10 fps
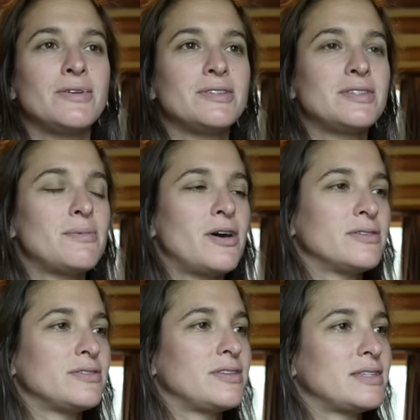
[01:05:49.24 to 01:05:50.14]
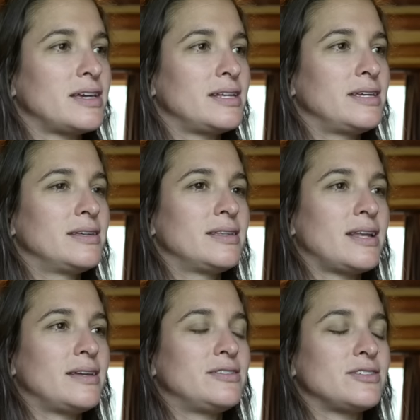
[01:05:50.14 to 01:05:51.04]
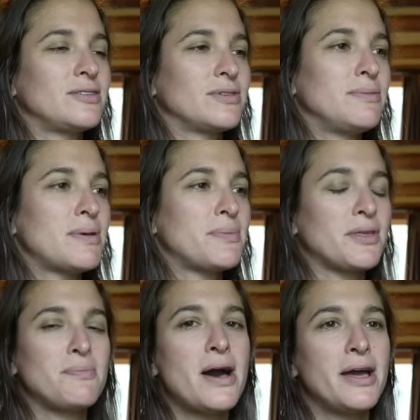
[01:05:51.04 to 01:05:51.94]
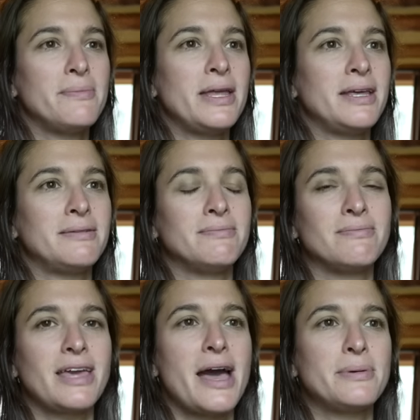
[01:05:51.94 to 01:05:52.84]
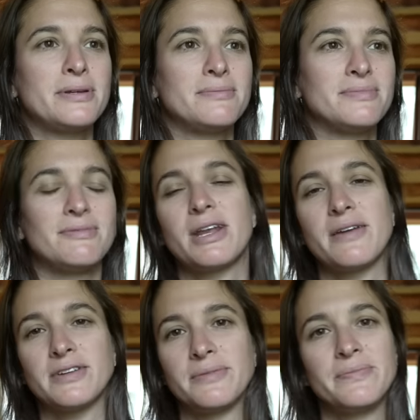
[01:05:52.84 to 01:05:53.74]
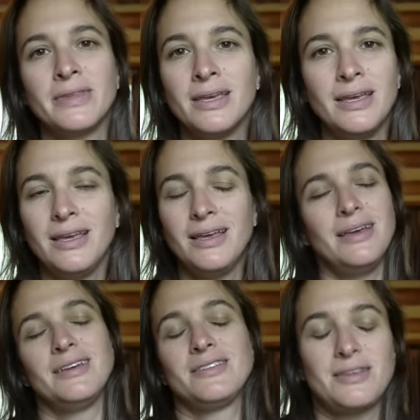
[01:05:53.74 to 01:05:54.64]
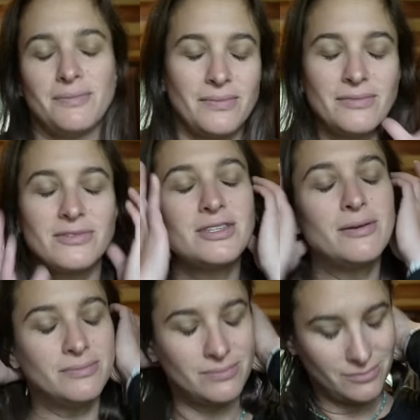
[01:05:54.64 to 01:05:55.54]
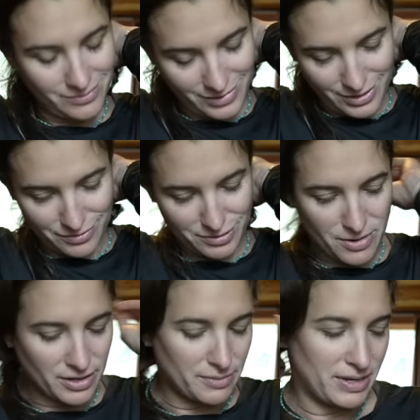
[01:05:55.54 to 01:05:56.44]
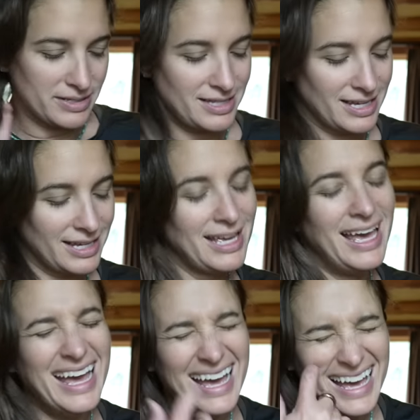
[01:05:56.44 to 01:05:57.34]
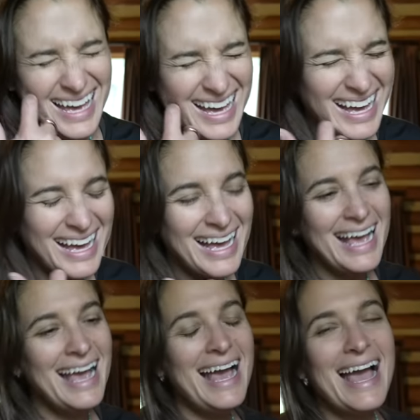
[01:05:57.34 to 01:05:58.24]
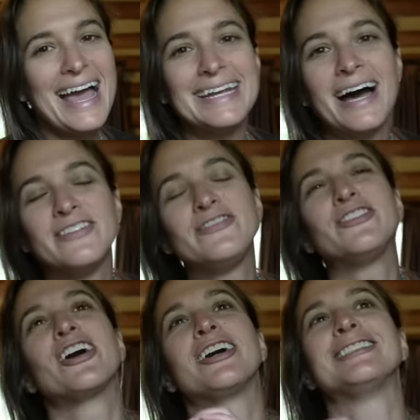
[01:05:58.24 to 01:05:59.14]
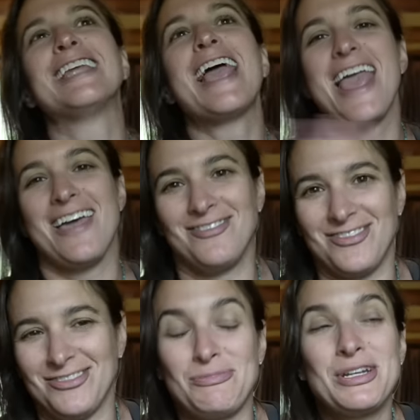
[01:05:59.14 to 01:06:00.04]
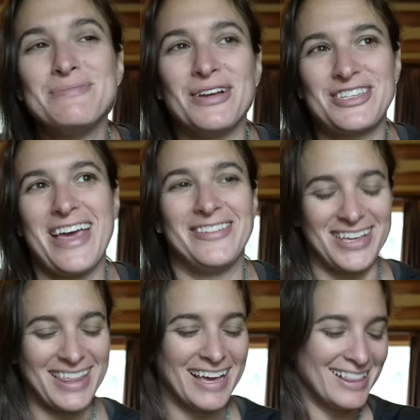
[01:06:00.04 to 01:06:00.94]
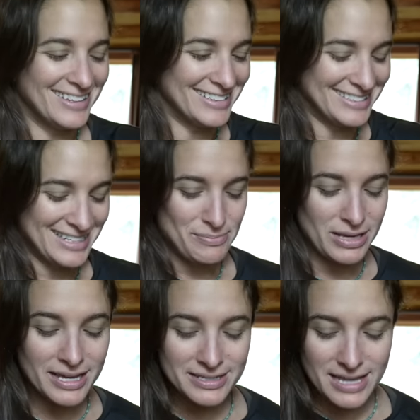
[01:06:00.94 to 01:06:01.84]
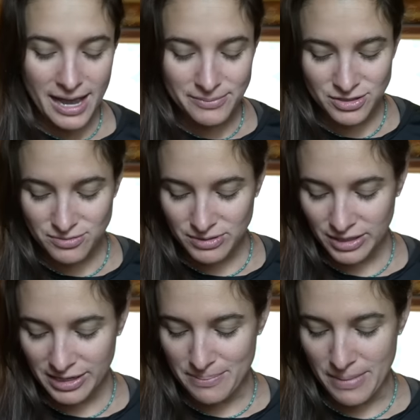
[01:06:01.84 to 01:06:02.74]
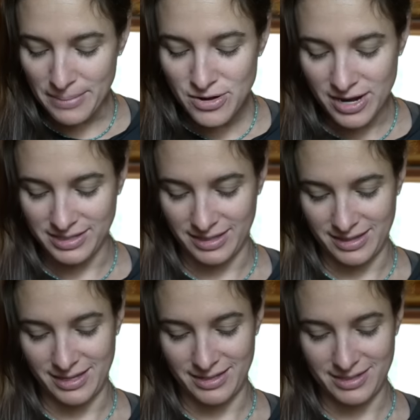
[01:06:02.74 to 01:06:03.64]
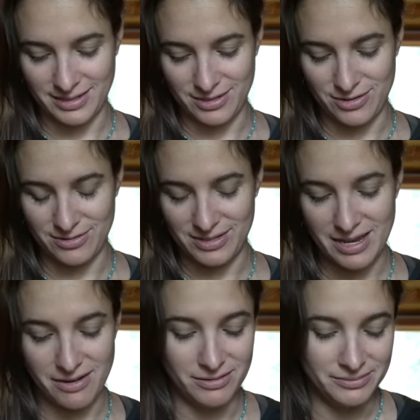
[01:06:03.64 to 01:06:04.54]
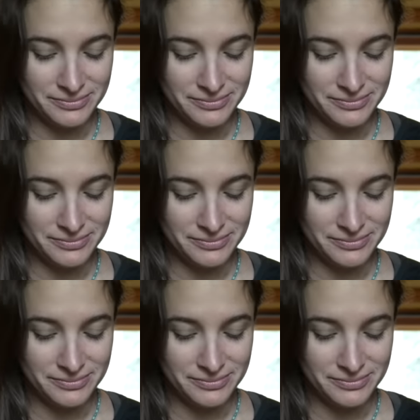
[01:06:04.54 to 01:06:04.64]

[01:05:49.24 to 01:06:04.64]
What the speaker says: some honor society that I just don't keep up with. Pi, beta, kappa, whatever. Some you know, smarty pants thing. And I've forgotten pretty much everything I learned because I'm just really good at memorizing things, as it turns out.